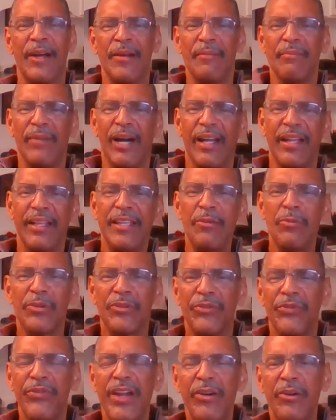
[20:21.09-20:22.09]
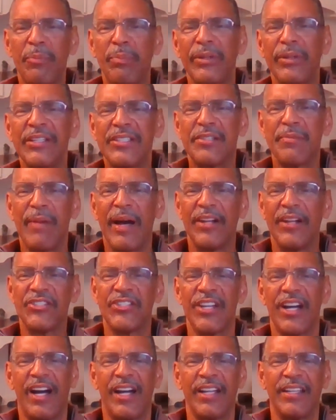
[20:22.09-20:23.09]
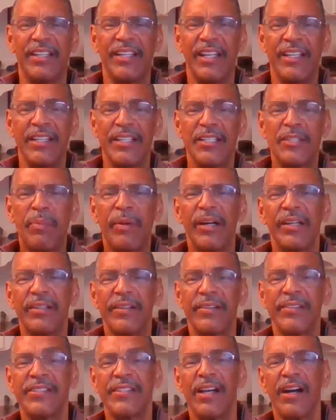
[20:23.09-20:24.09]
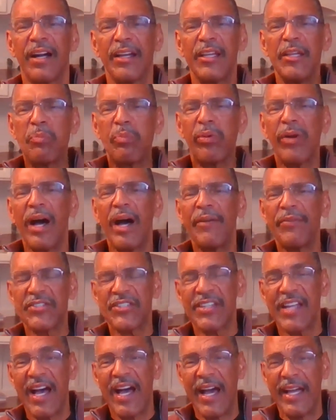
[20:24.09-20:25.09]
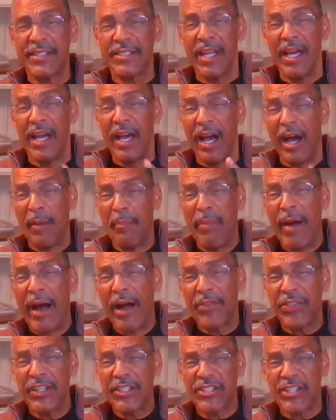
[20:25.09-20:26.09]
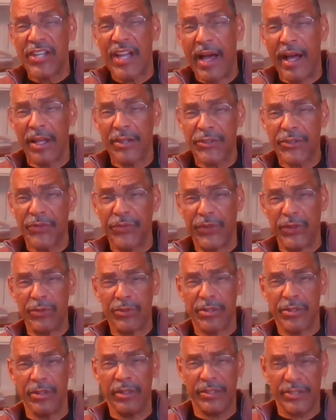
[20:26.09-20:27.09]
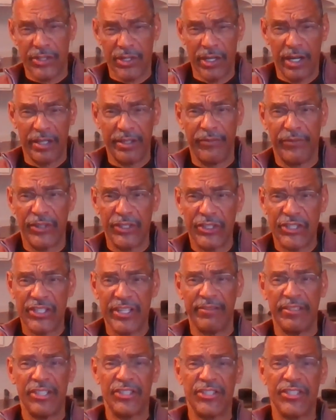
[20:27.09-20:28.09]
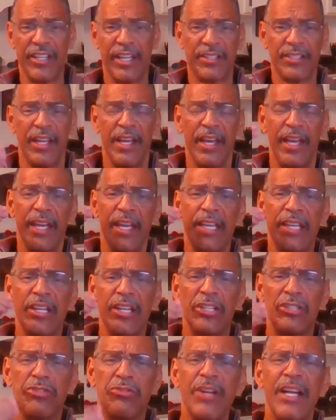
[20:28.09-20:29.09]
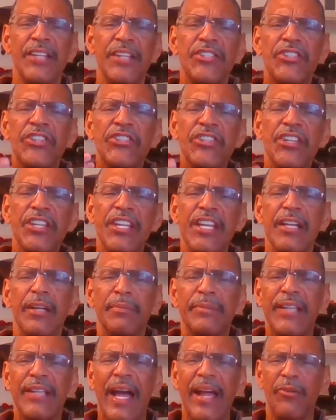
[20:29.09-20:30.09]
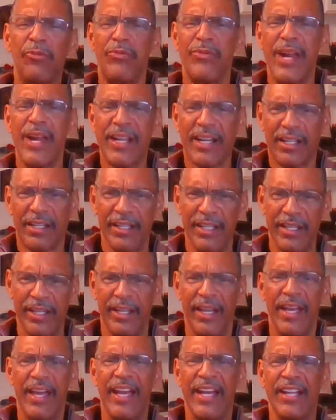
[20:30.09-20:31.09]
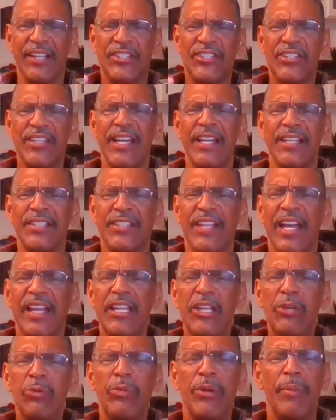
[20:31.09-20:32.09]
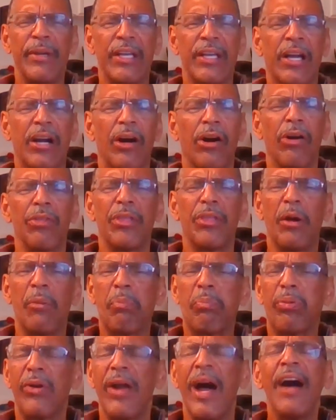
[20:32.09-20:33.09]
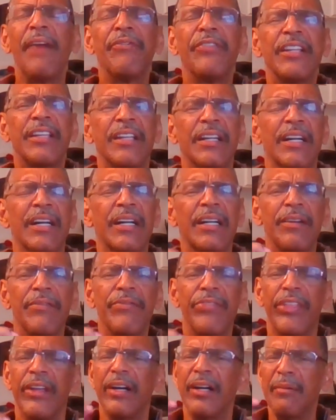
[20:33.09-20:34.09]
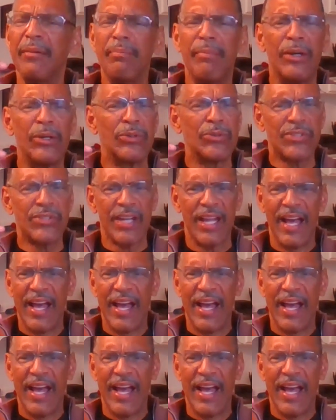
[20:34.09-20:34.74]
But he was very pleased about John. And in this part of the song, he prophesies about the child's future. He's starting in verse 76. He addresses him directly and says that he will be called the prophet of the Most